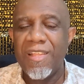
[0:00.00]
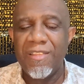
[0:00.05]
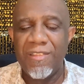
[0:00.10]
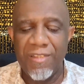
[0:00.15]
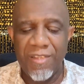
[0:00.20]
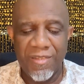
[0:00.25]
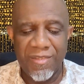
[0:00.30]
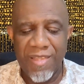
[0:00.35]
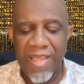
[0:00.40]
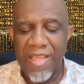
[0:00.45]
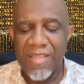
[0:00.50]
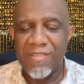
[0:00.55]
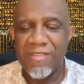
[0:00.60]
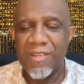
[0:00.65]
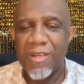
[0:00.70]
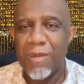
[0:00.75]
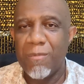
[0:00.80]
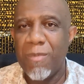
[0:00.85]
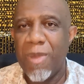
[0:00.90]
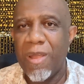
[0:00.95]
Just as
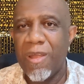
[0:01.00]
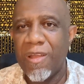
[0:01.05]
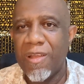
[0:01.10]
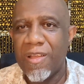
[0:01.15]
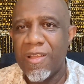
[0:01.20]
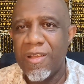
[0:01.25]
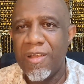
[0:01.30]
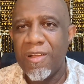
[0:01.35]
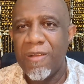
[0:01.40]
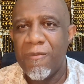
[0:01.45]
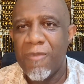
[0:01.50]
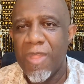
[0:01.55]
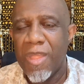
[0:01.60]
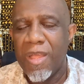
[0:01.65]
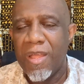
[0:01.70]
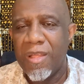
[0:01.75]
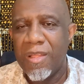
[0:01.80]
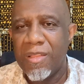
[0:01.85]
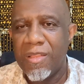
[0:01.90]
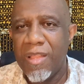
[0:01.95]
in America,
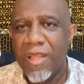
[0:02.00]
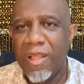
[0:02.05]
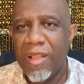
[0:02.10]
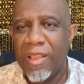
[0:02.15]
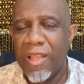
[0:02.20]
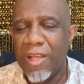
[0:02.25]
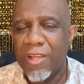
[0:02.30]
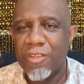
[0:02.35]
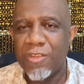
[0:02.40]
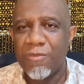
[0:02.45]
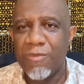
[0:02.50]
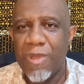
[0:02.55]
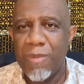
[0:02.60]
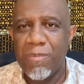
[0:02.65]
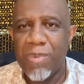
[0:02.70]
the luxury